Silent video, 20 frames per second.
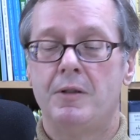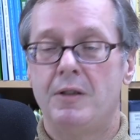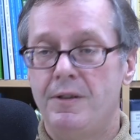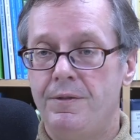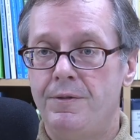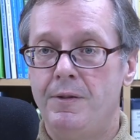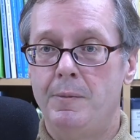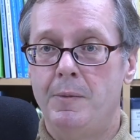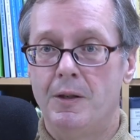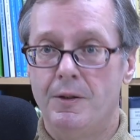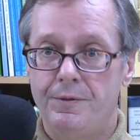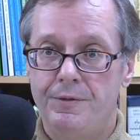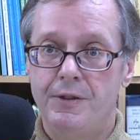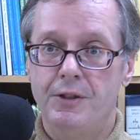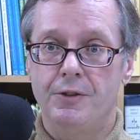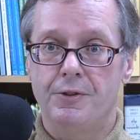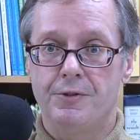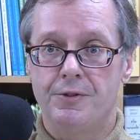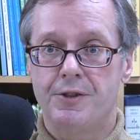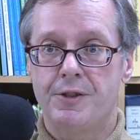female
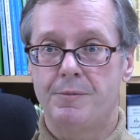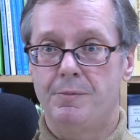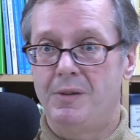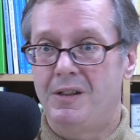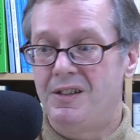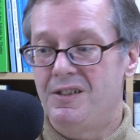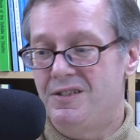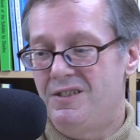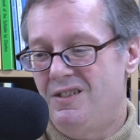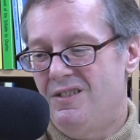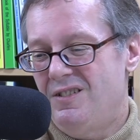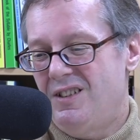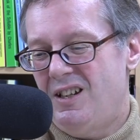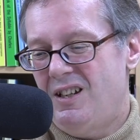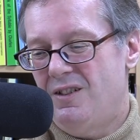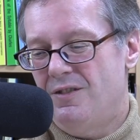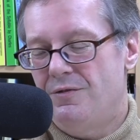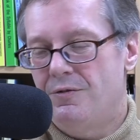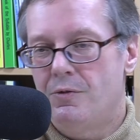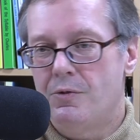fields because they
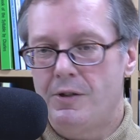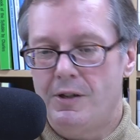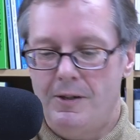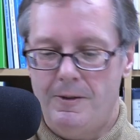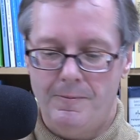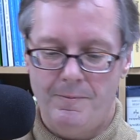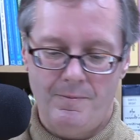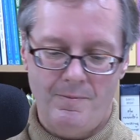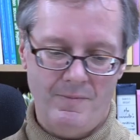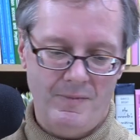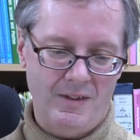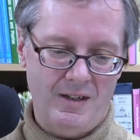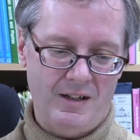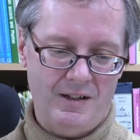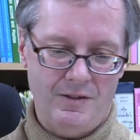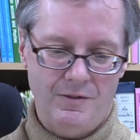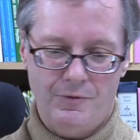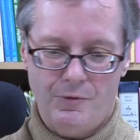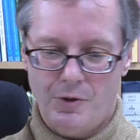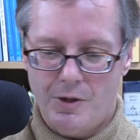can afford it. I
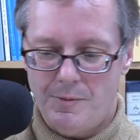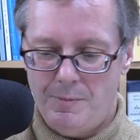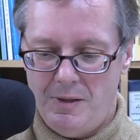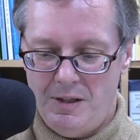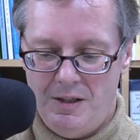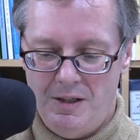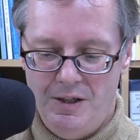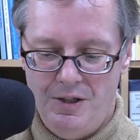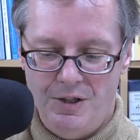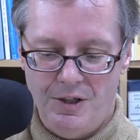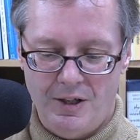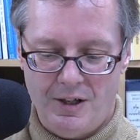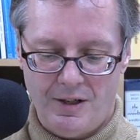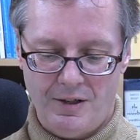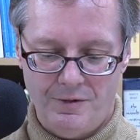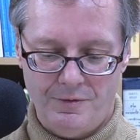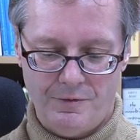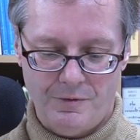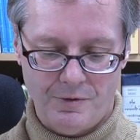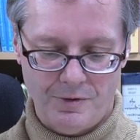can afford to be a teacher. I can
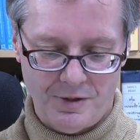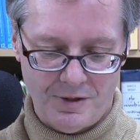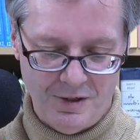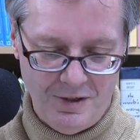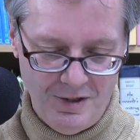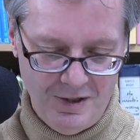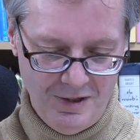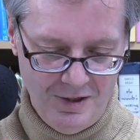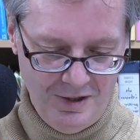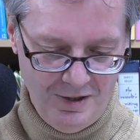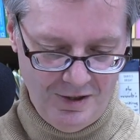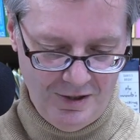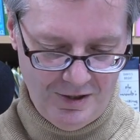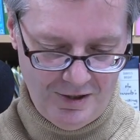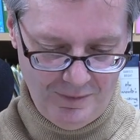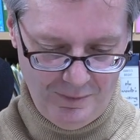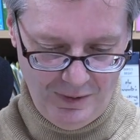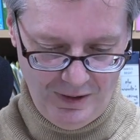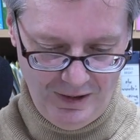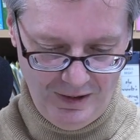afford
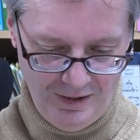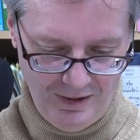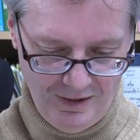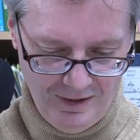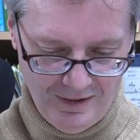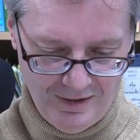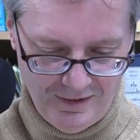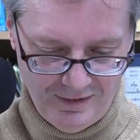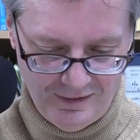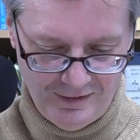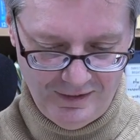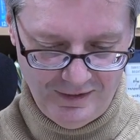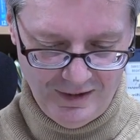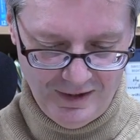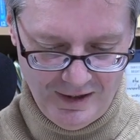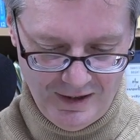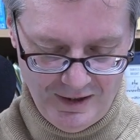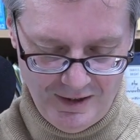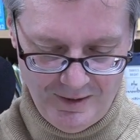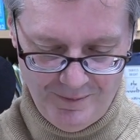to be
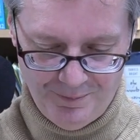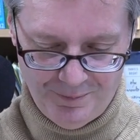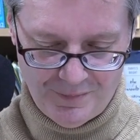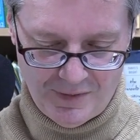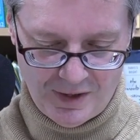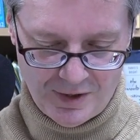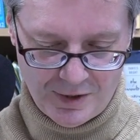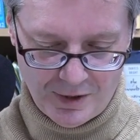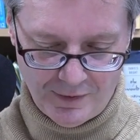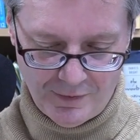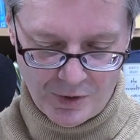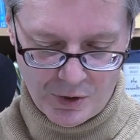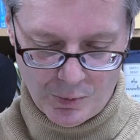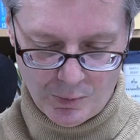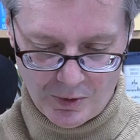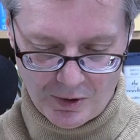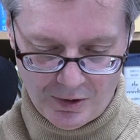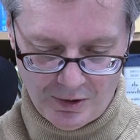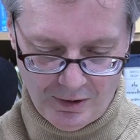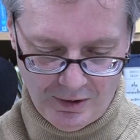a service
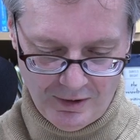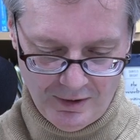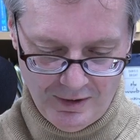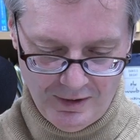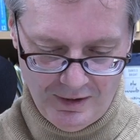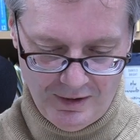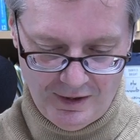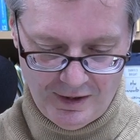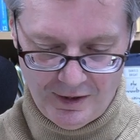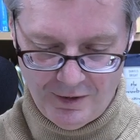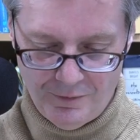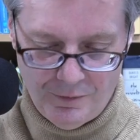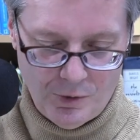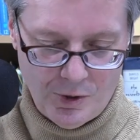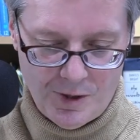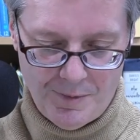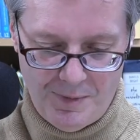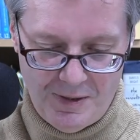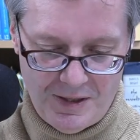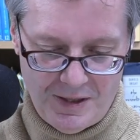worker. I can afford
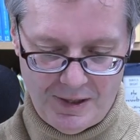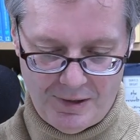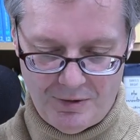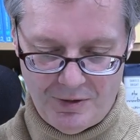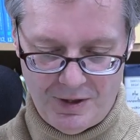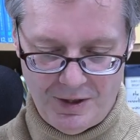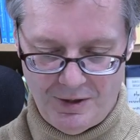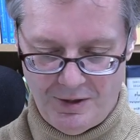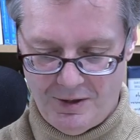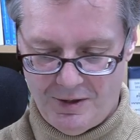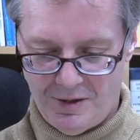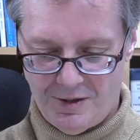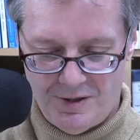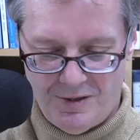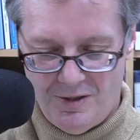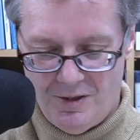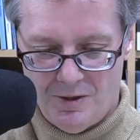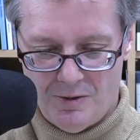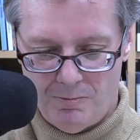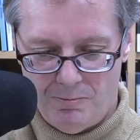to be a secretary because
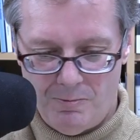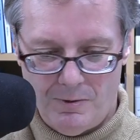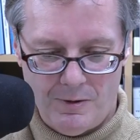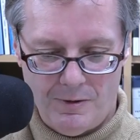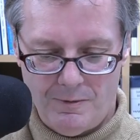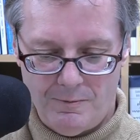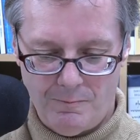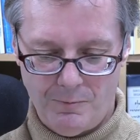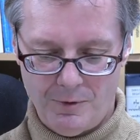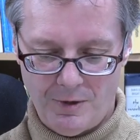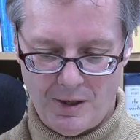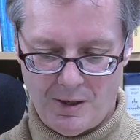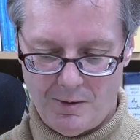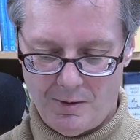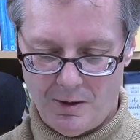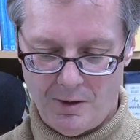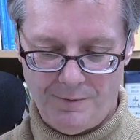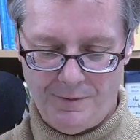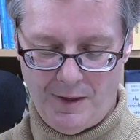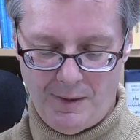we're not,
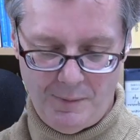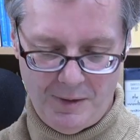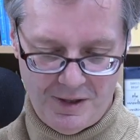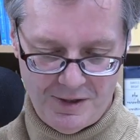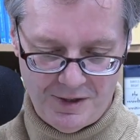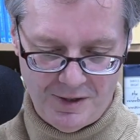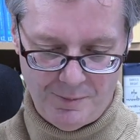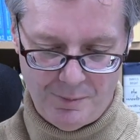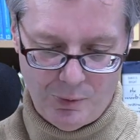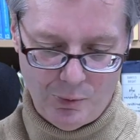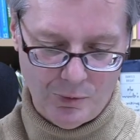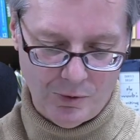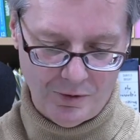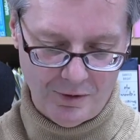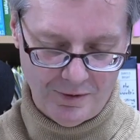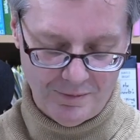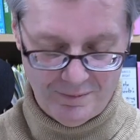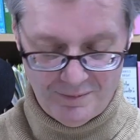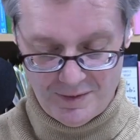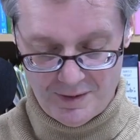our family isn't
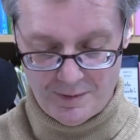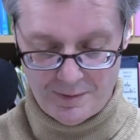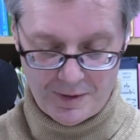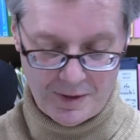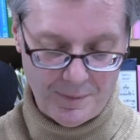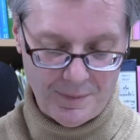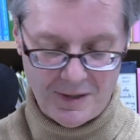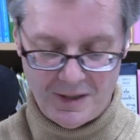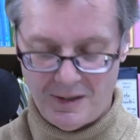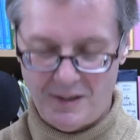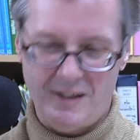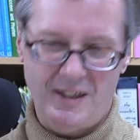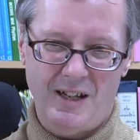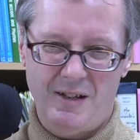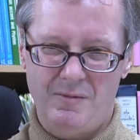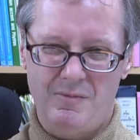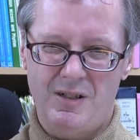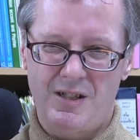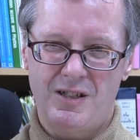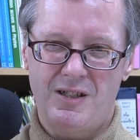poor. Something like
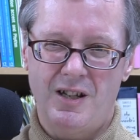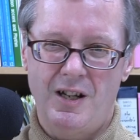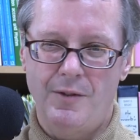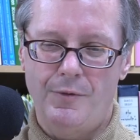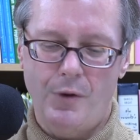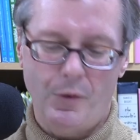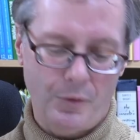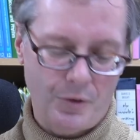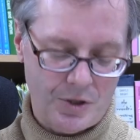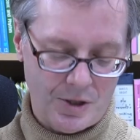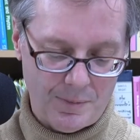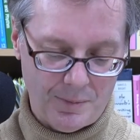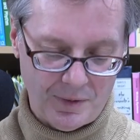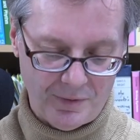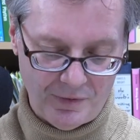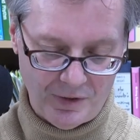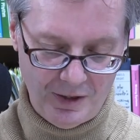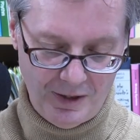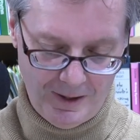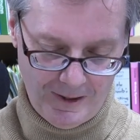that. That's kind of
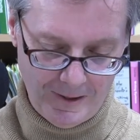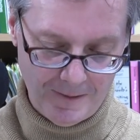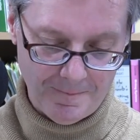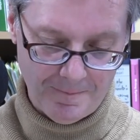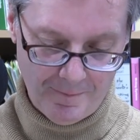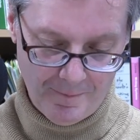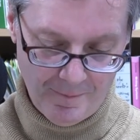oversimplifying it.